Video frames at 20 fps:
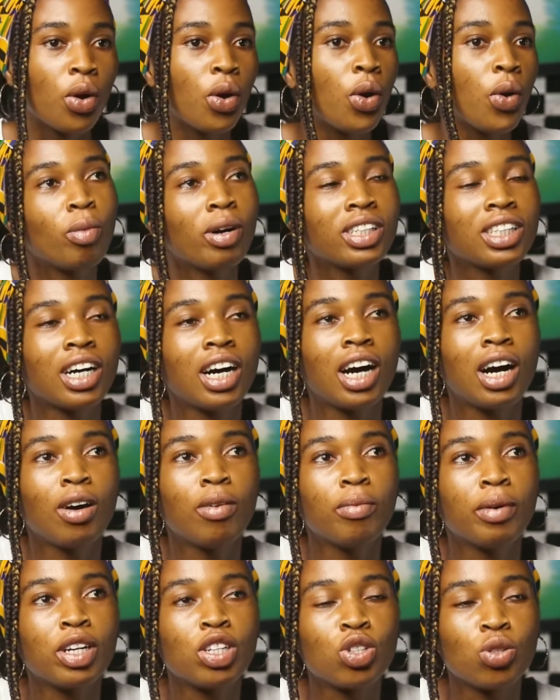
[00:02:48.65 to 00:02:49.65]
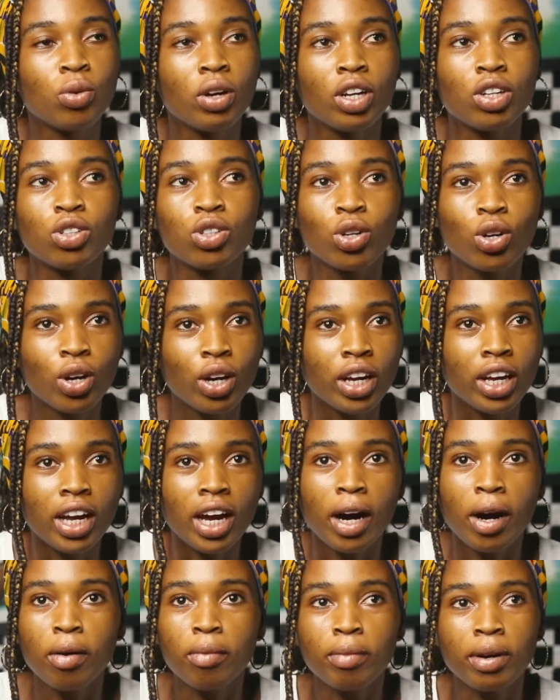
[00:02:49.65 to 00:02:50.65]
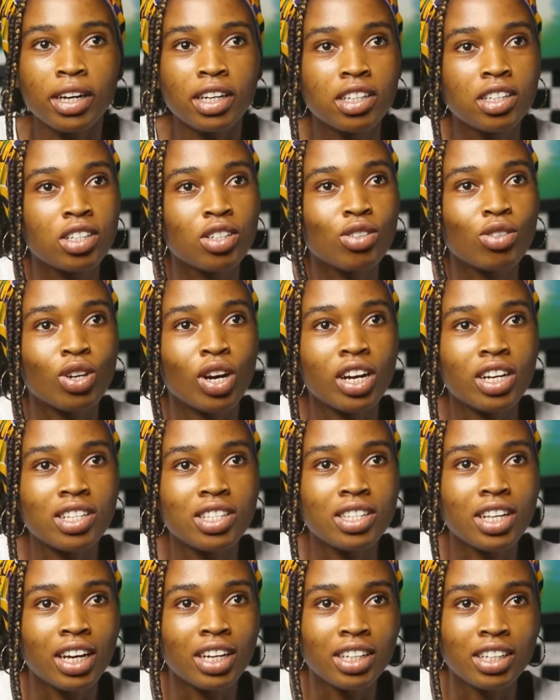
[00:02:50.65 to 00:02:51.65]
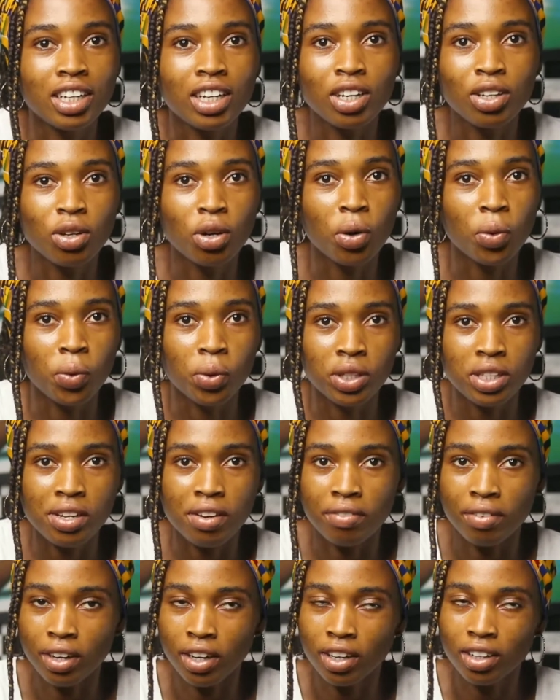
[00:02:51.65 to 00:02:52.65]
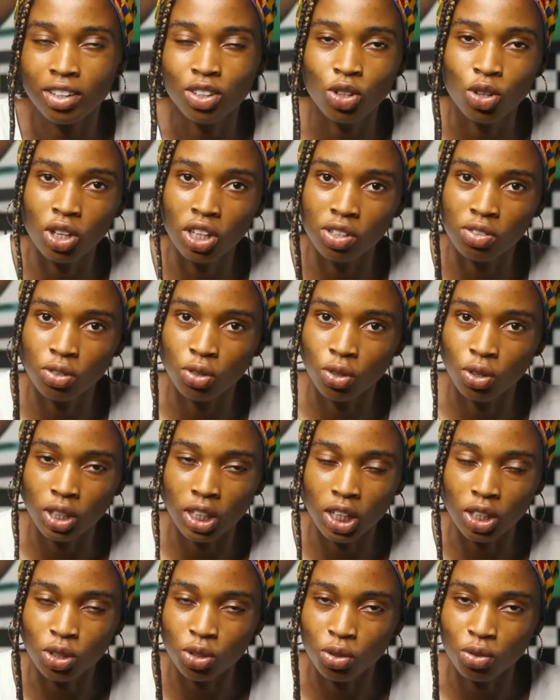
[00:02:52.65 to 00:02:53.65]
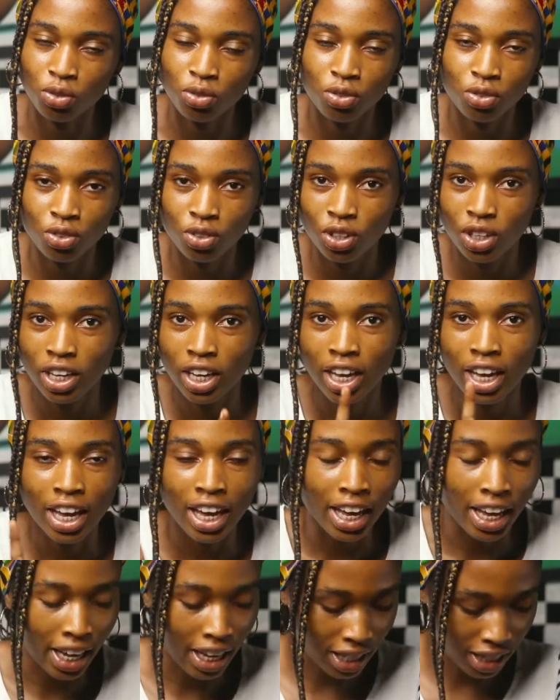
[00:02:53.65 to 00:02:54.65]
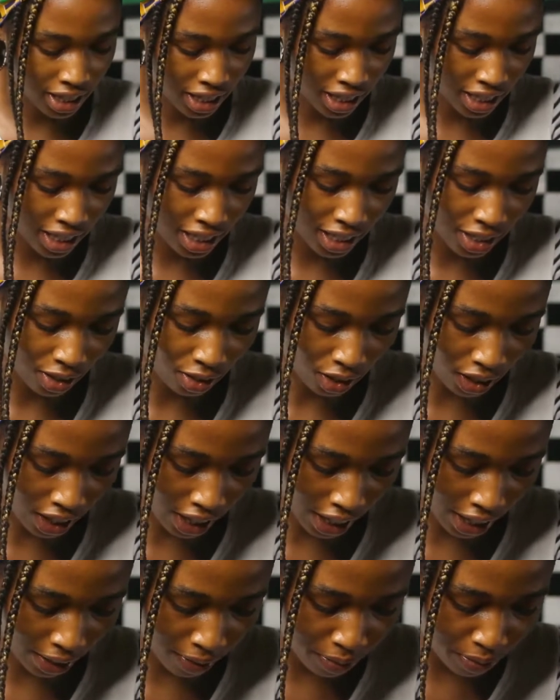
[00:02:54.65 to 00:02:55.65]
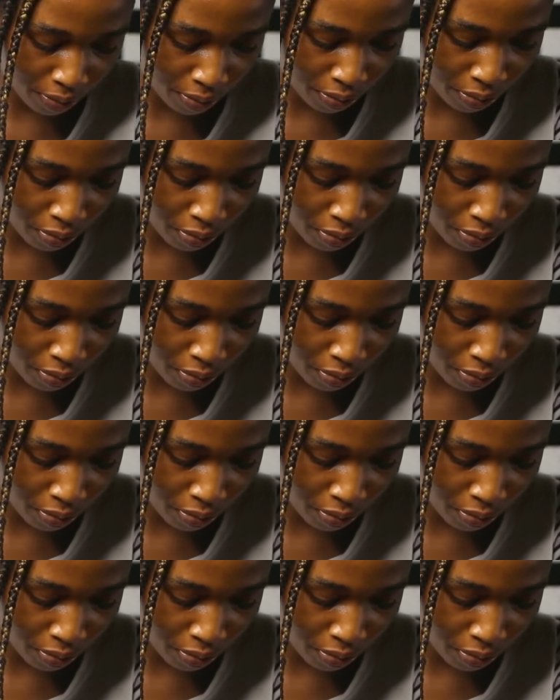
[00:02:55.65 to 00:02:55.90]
No matter how much you enjoy, how much you are studying or whatever, don't leave God out of it. Okay?